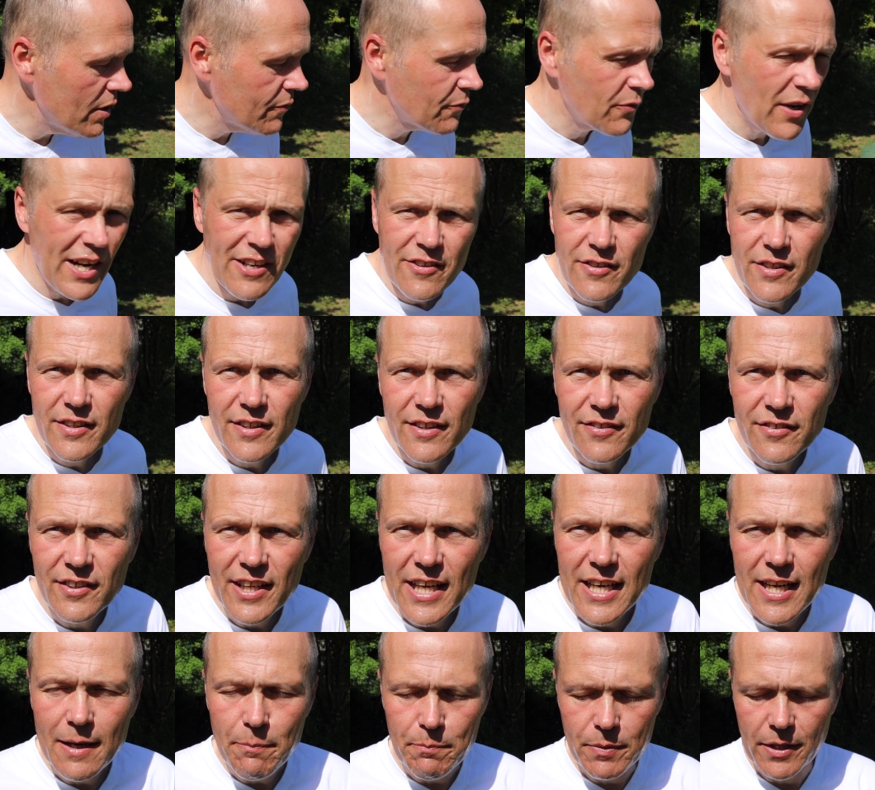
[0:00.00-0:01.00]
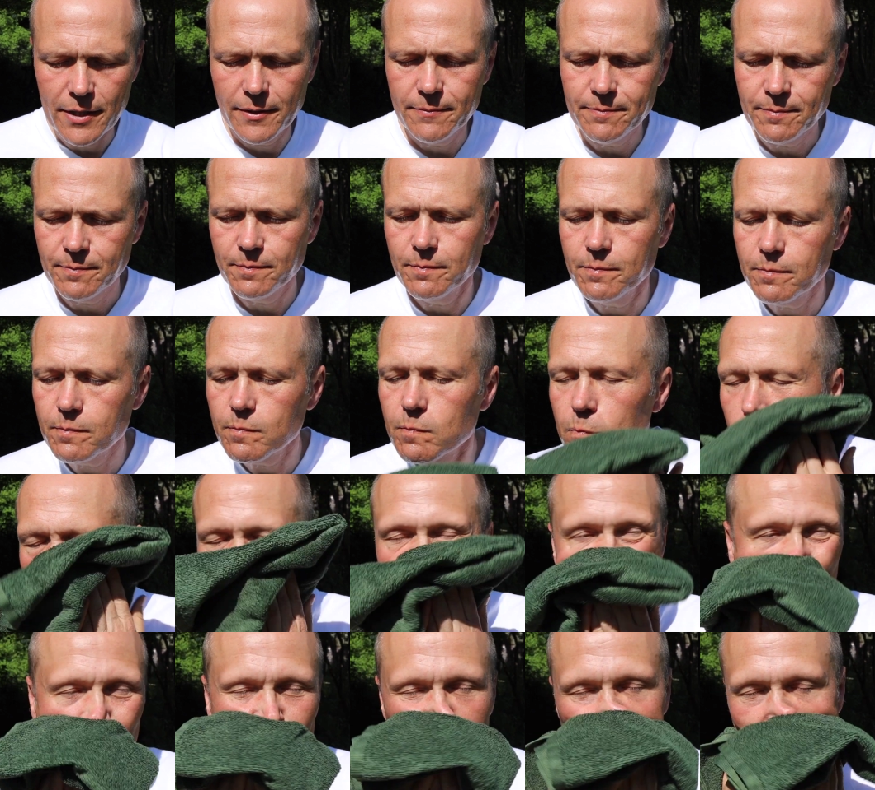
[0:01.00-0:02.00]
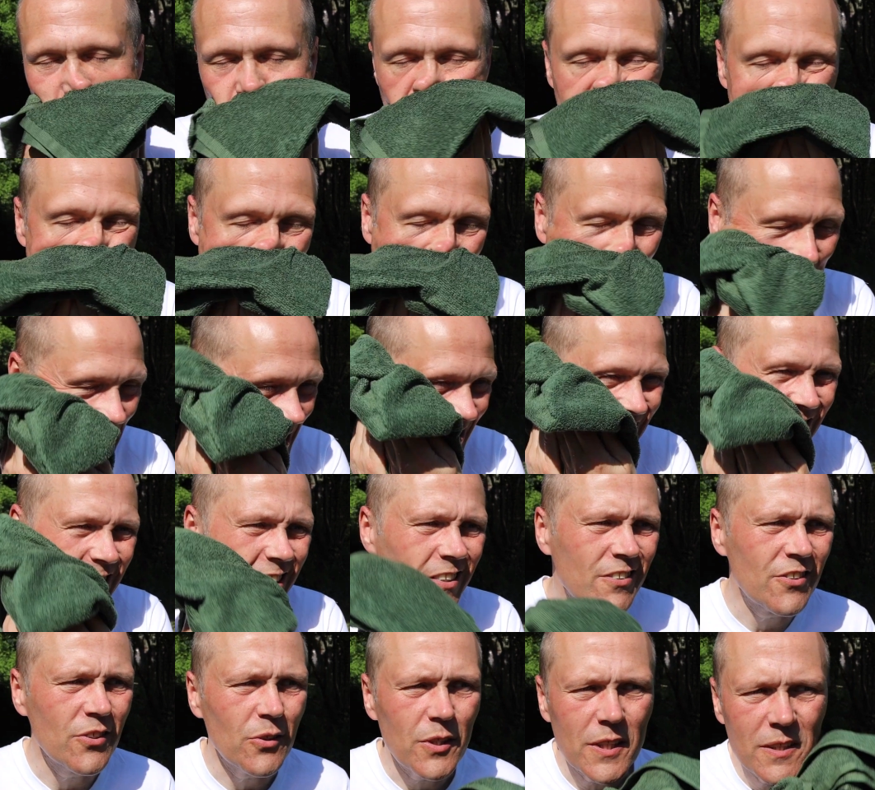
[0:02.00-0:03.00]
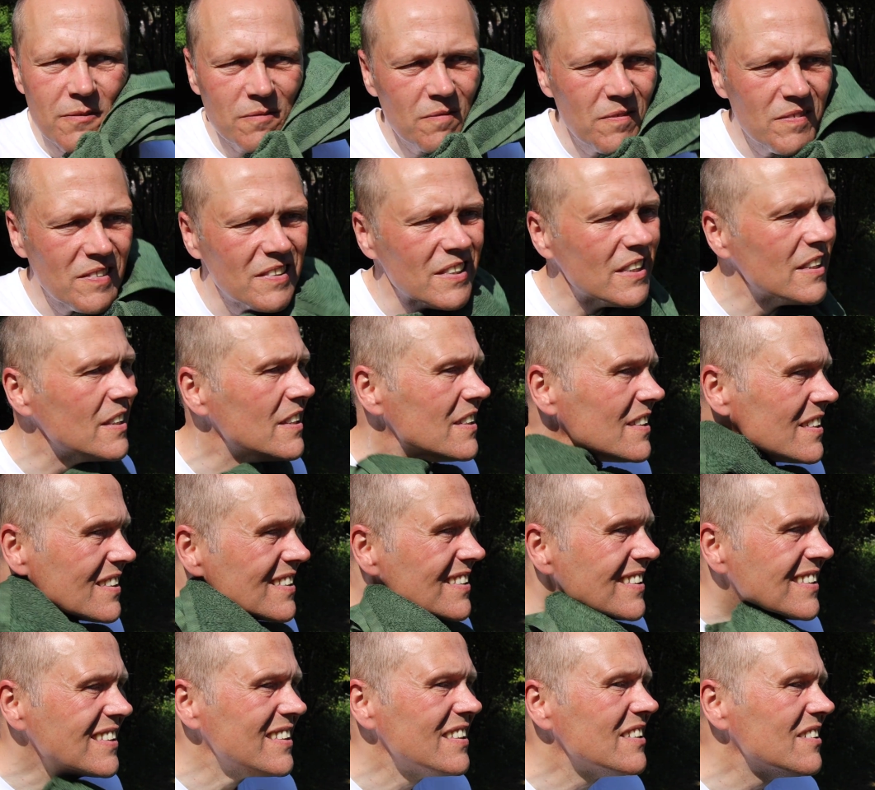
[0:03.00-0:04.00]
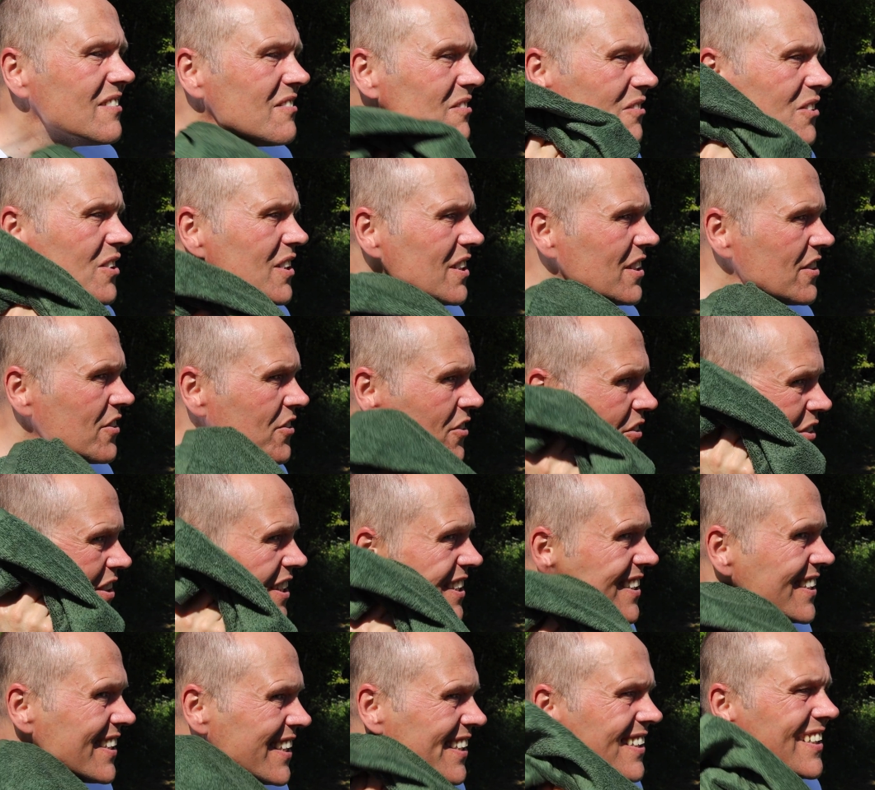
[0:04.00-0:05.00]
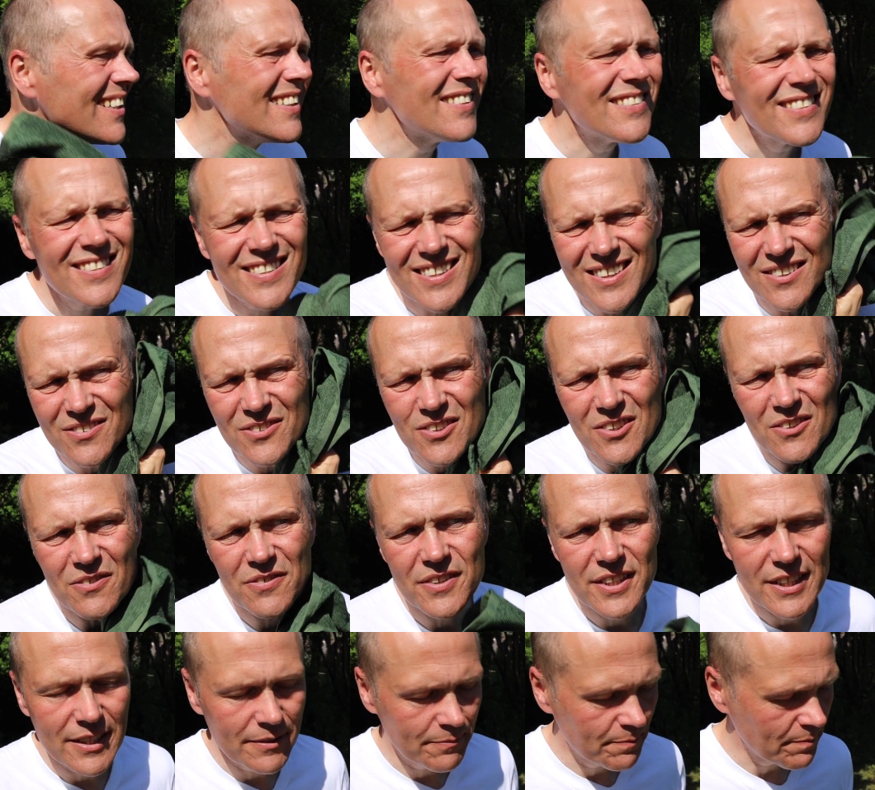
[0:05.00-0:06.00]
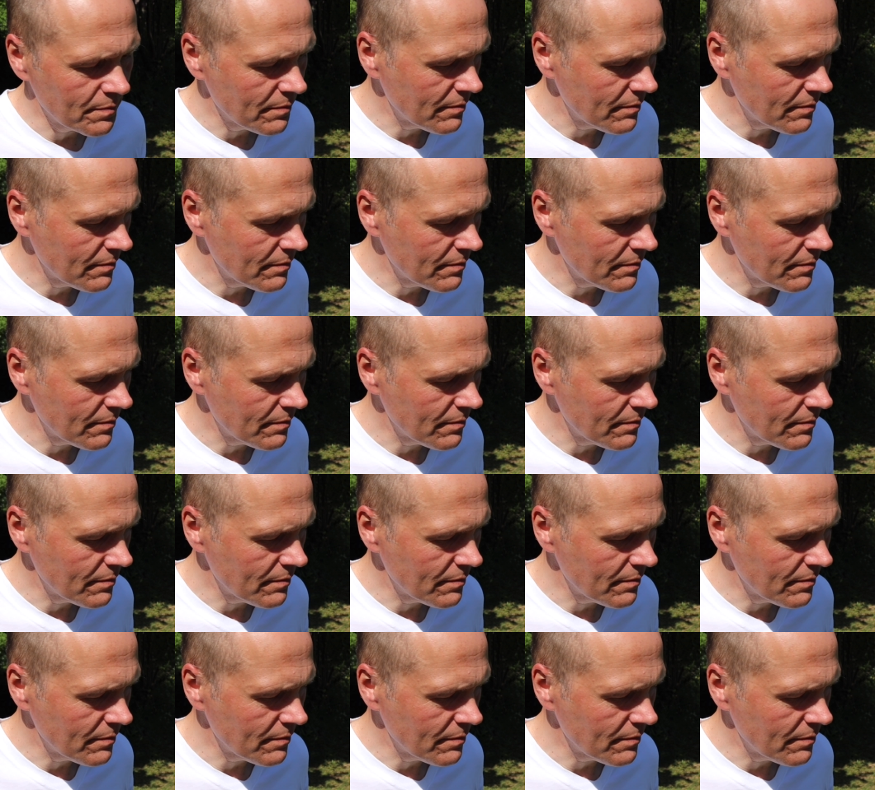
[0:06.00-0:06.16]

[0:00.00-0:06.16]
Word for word: uh, freshen the skin up. Mmm, what a joy. What a joy, get that stuff off there.